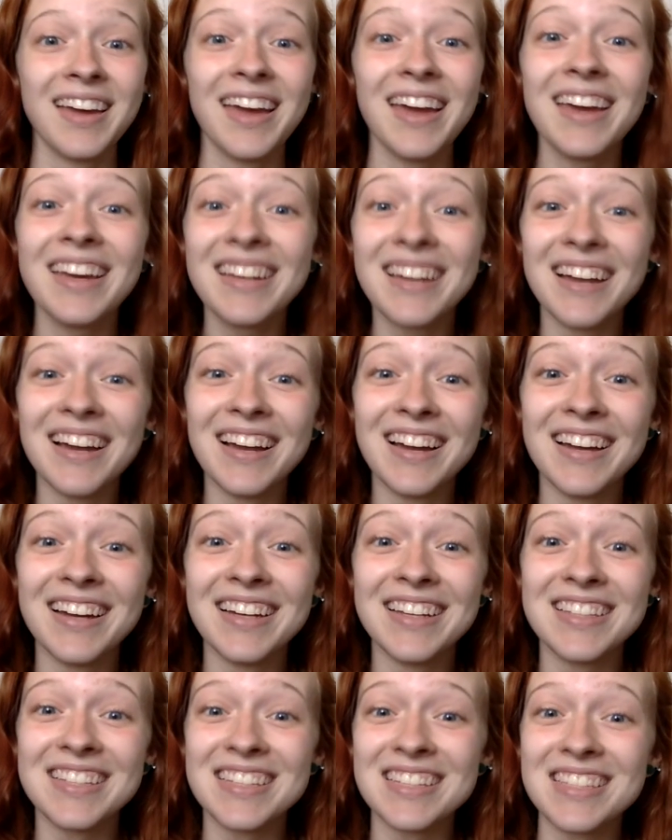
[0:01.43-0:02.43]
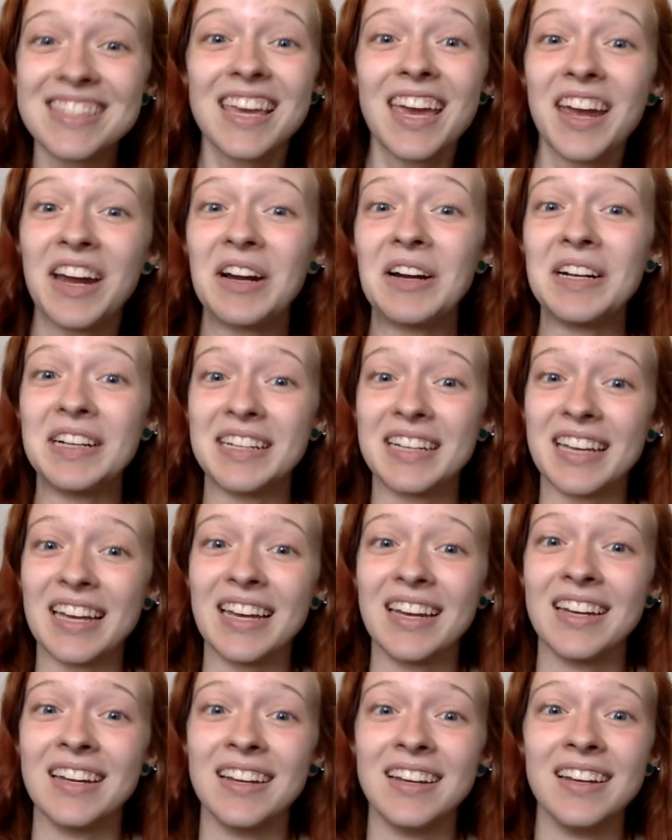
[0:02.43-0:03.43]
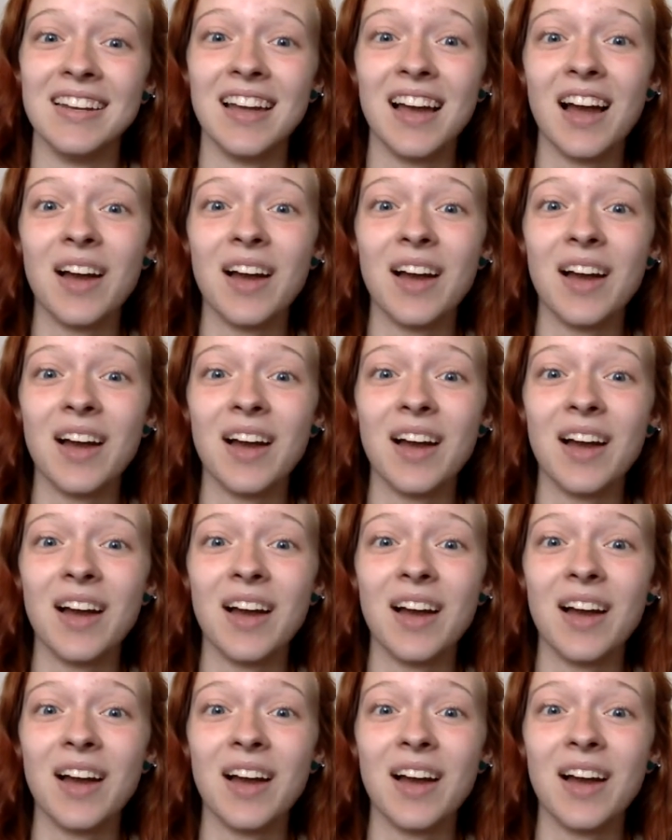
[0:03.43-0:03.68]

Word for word: Hey guys, it's Kara again.